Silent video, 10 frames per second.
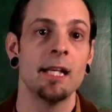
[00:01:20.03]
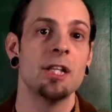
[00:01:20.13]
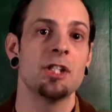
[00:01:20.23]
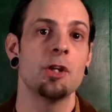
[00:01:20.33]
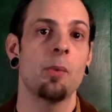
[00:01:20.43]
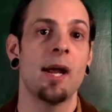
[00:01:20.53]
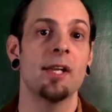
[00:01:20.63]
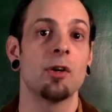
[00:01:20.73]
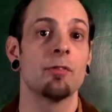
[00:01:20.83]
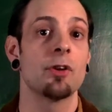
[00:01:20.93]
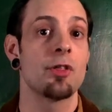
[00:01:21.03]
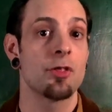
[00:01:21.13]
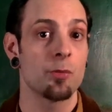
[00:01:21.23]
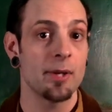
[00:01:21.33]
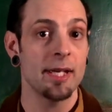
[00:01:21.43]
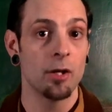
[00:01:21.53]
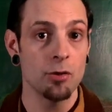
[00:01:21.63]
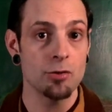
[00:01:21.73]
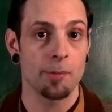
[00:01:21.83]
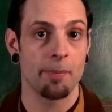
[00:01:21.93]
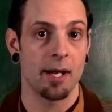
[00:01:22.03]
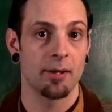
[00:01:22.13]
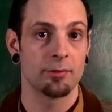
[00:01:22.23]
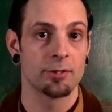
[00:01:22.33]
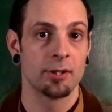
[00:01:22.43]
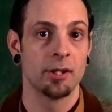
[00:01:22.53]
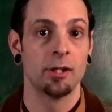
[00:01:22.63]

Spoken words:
she weighed over 300 pounds,